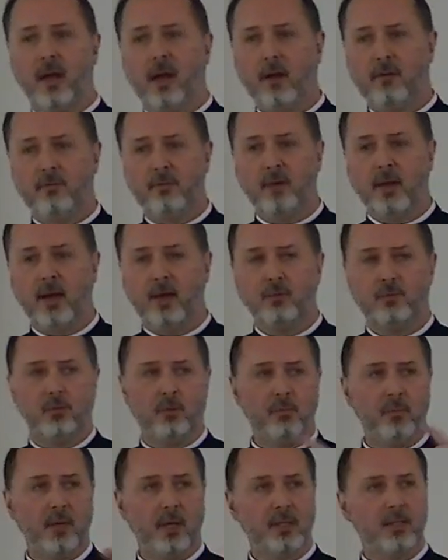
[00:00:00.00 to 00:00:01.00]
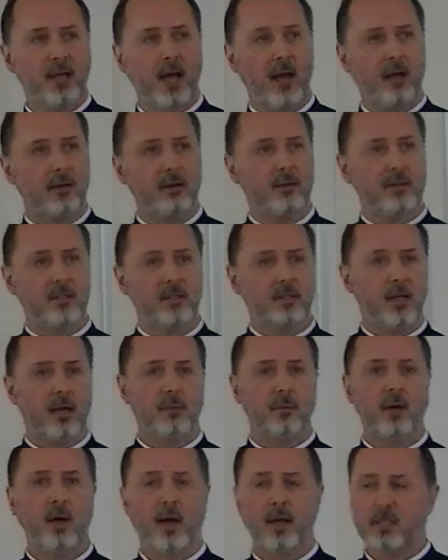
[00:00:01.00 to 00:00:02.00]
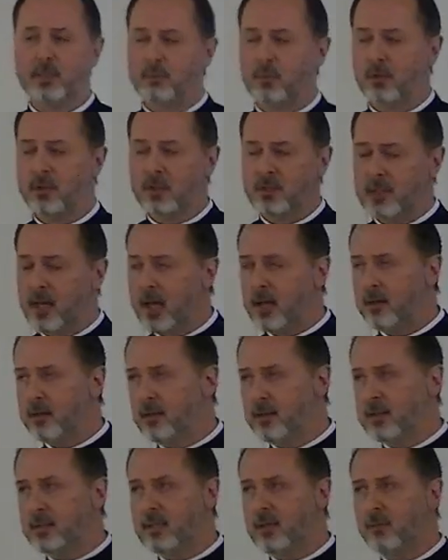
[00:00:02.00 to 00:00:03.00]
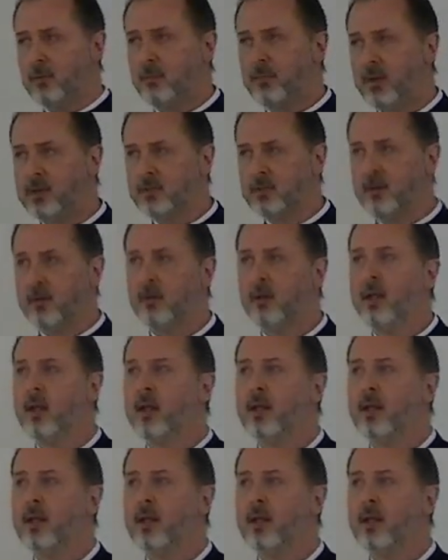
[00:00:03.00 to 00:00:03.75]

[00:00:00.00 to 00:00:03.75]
of Lent would be exactly the same gospel, exactly the same epistle,